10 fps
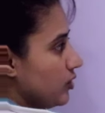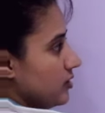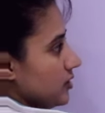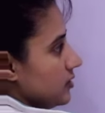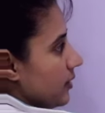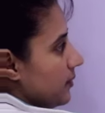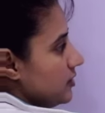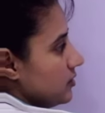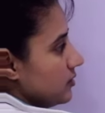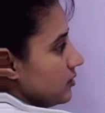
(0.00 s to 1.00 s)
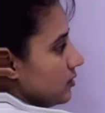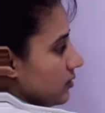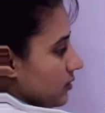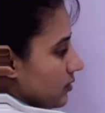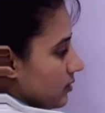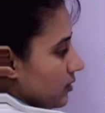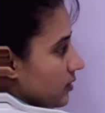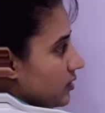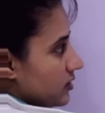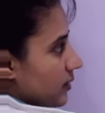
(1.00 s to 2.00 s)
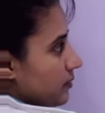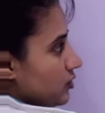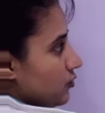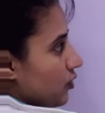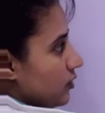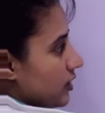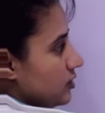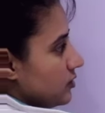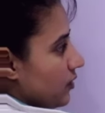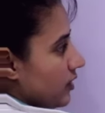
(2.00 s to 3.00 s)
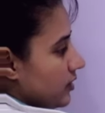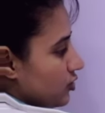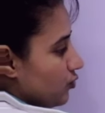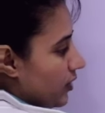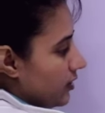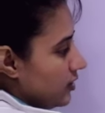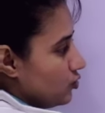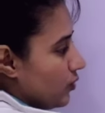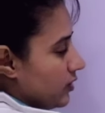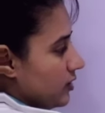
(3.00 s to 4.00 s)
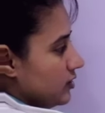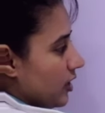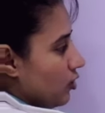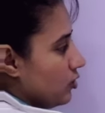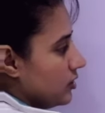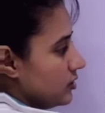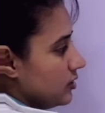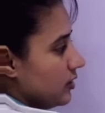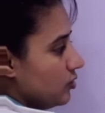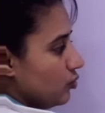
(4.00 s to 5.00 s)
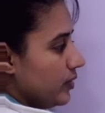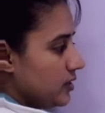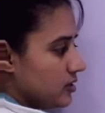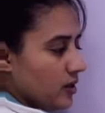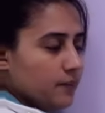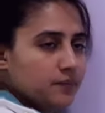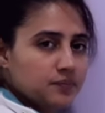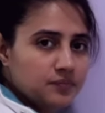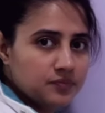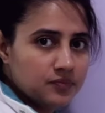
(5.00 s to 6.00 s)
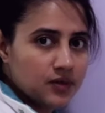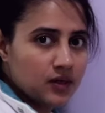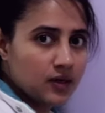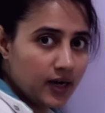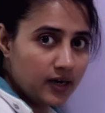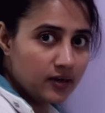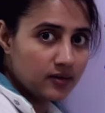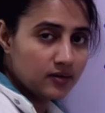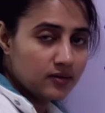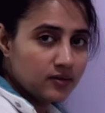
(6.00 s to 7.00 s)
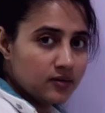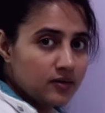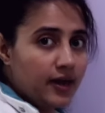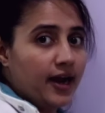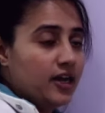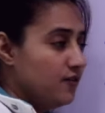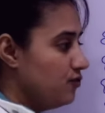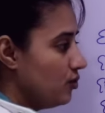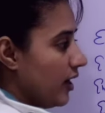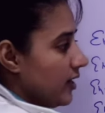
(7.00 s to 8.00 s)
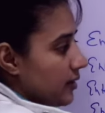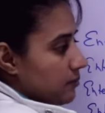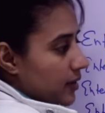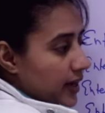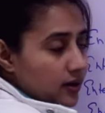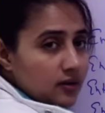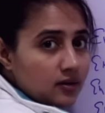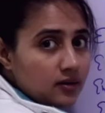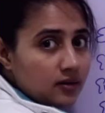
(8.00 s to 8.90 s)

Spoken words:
you can see, sum is for this one and this one. These are not considered to be in sum, right? And if you write here break,